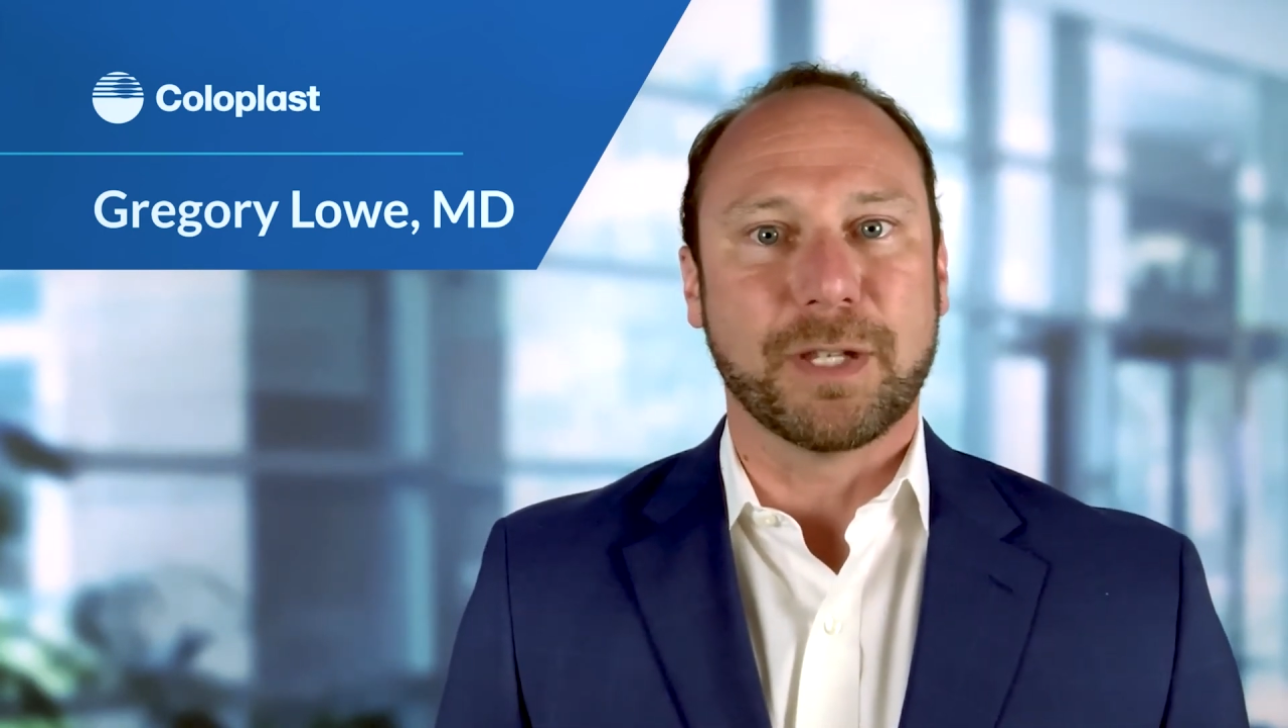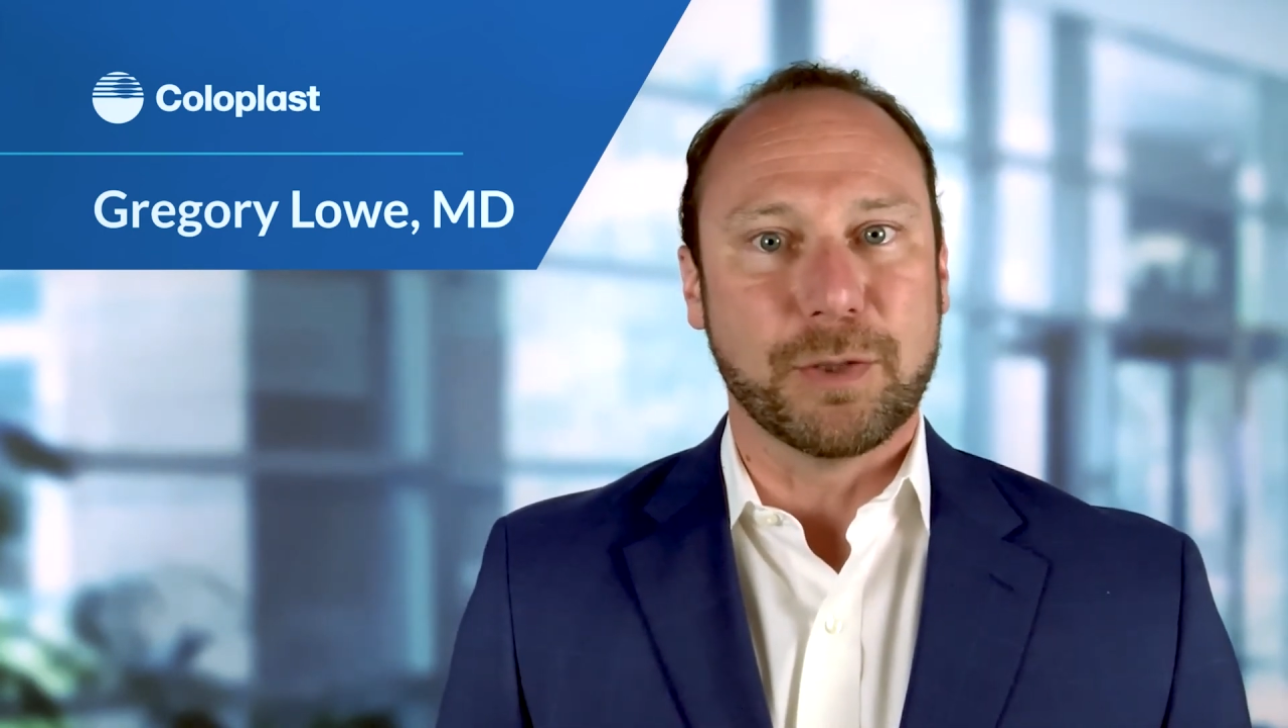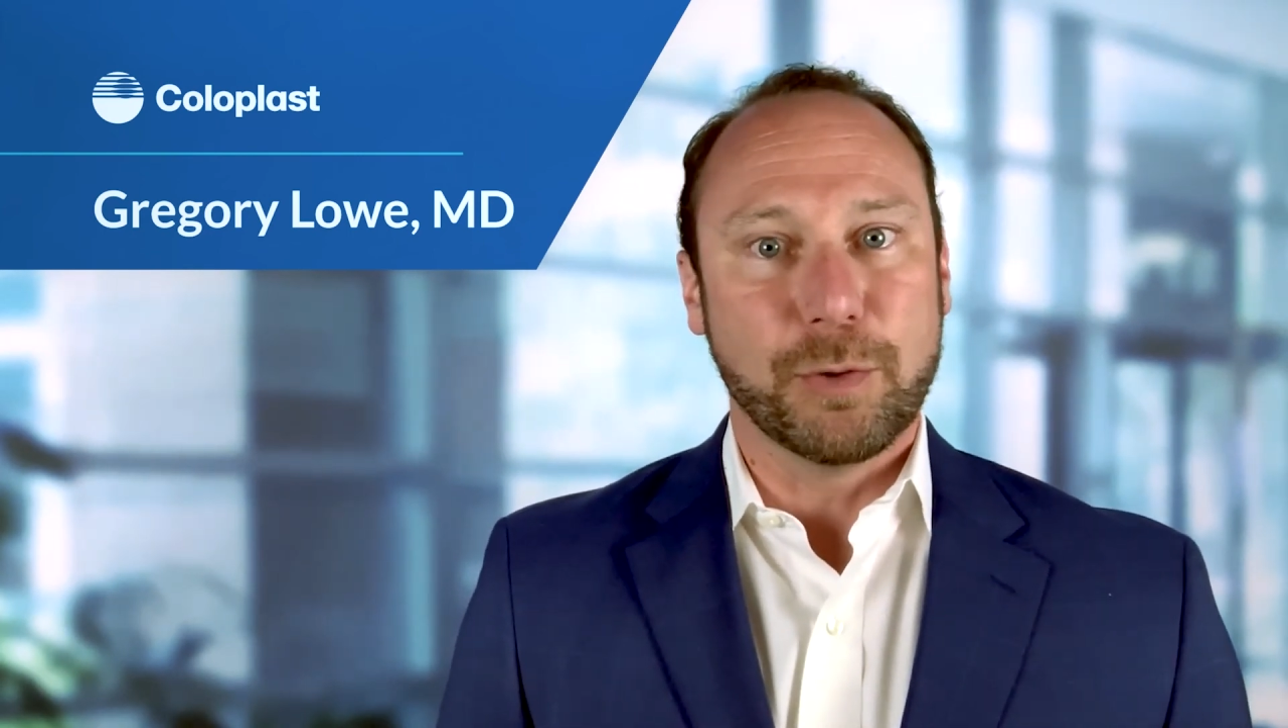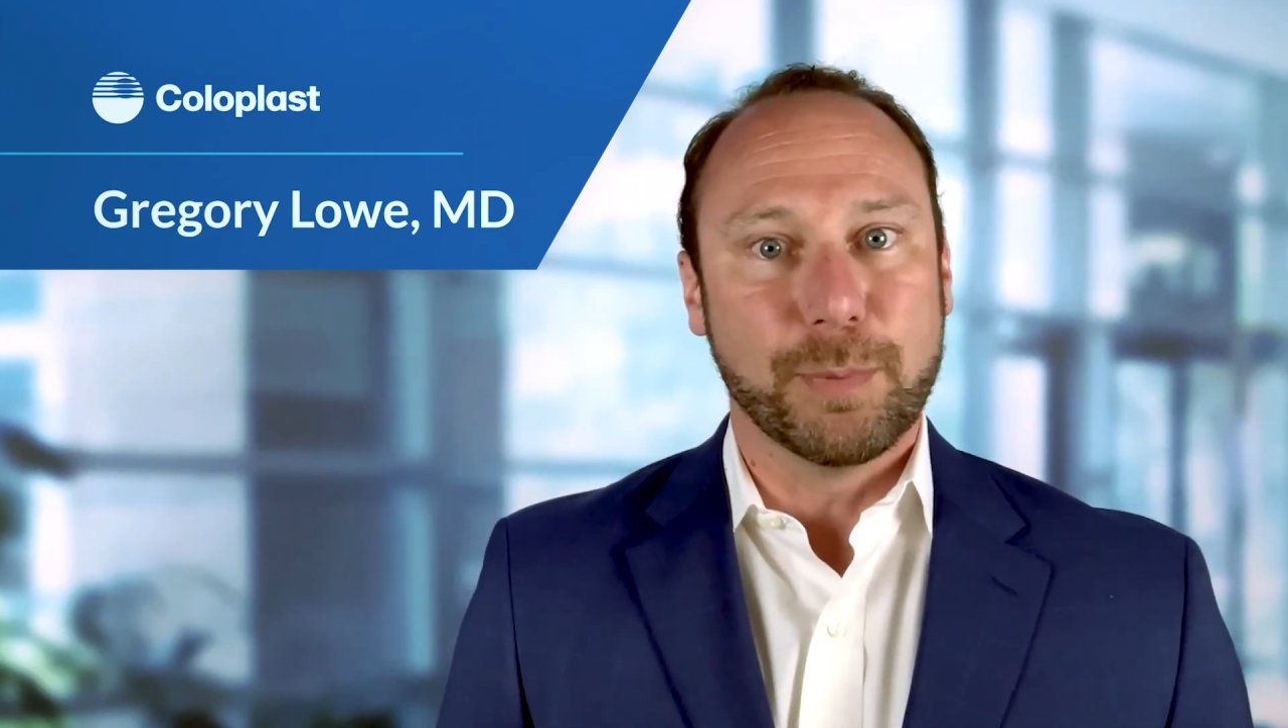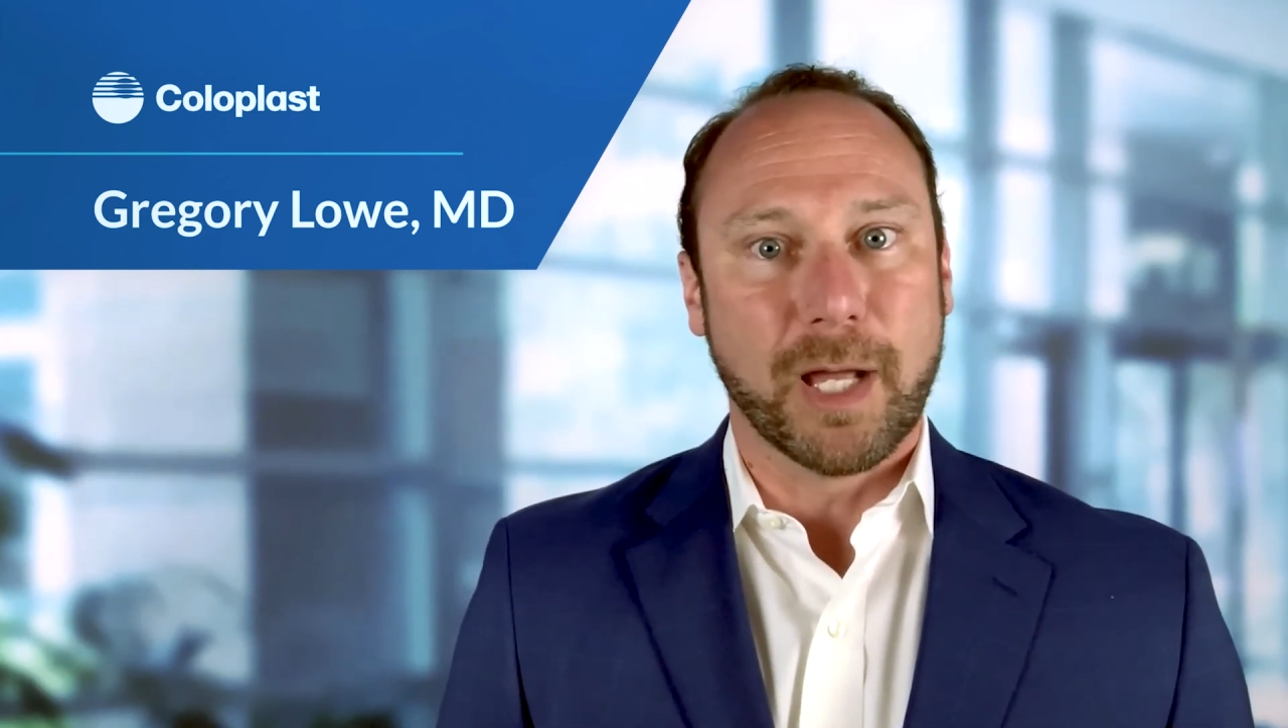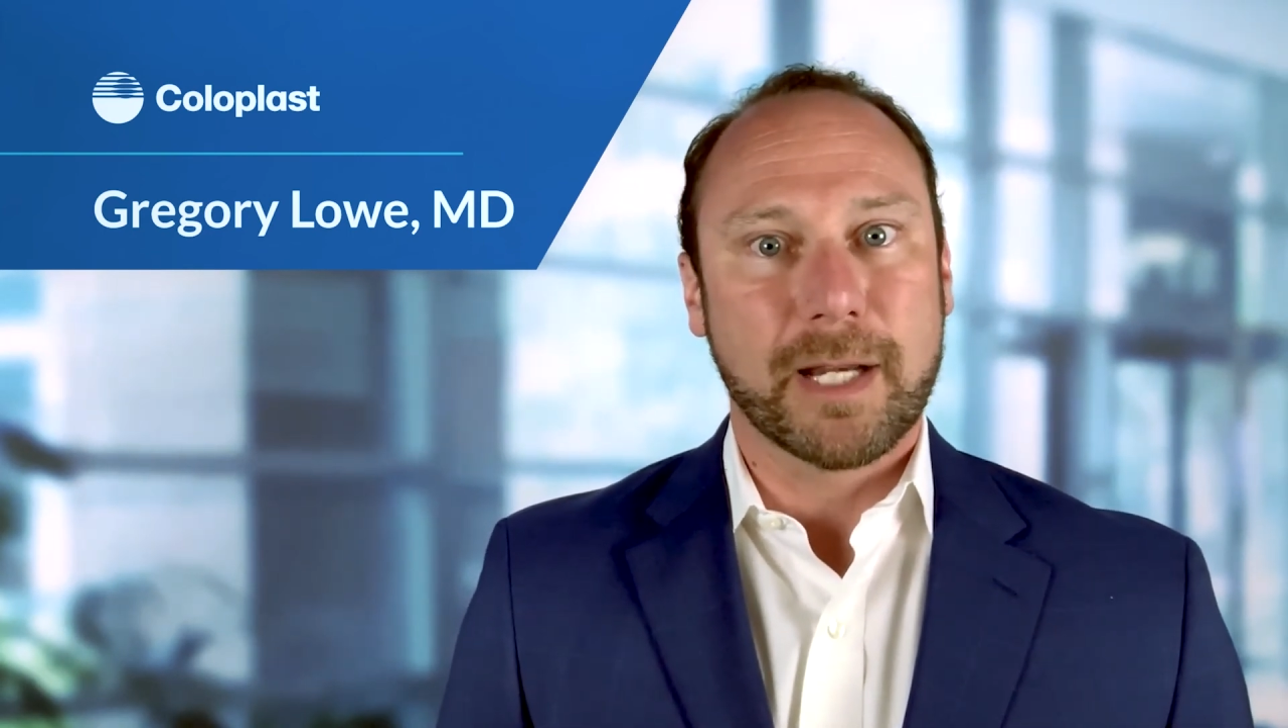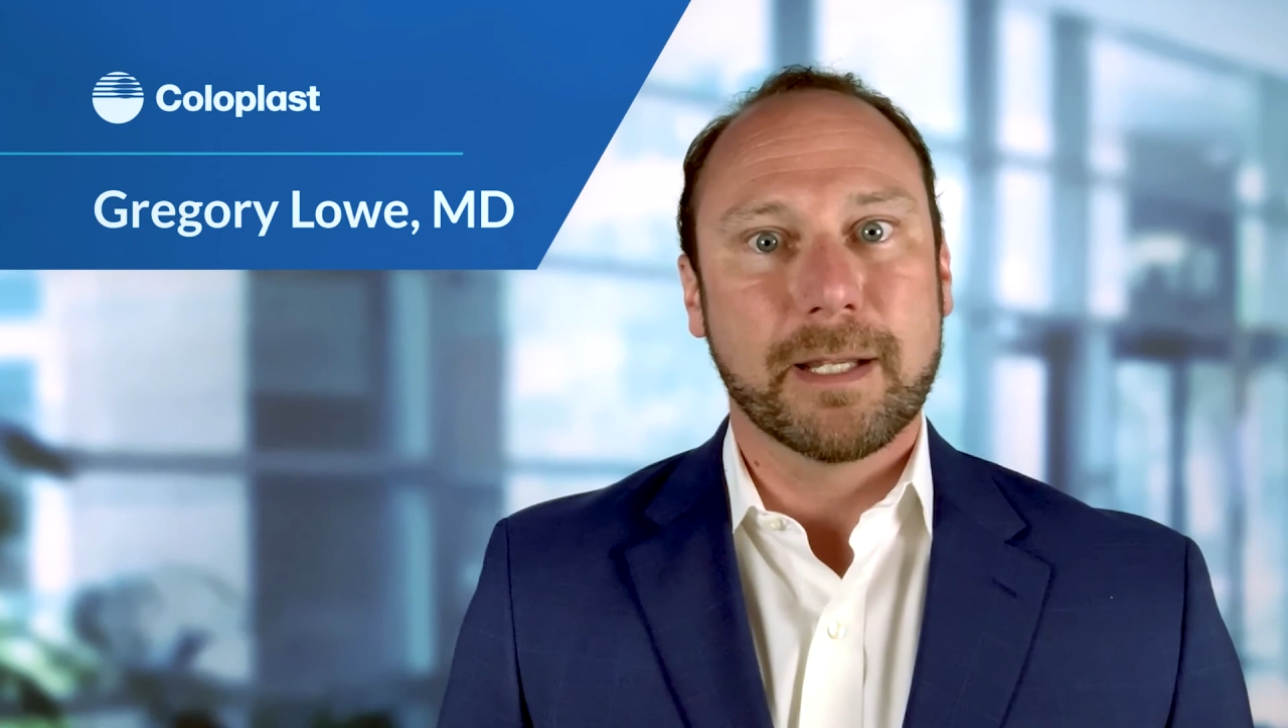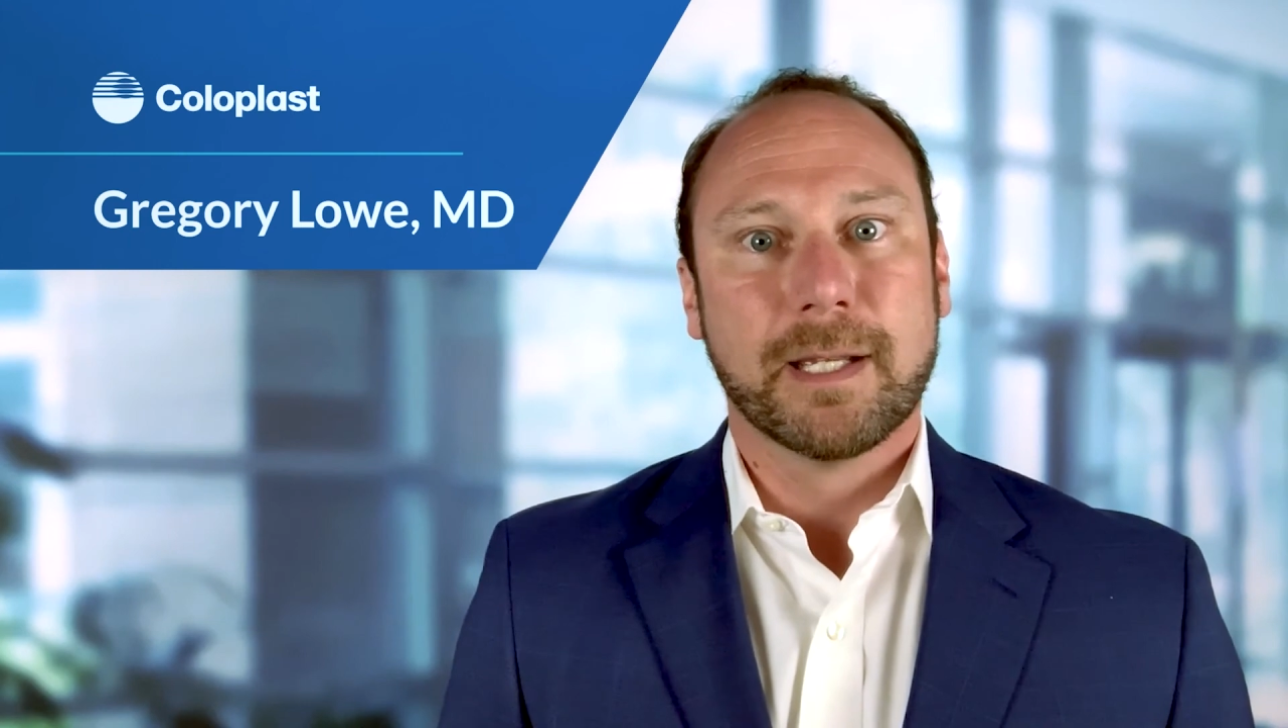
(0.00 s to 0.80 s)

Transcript: new blood,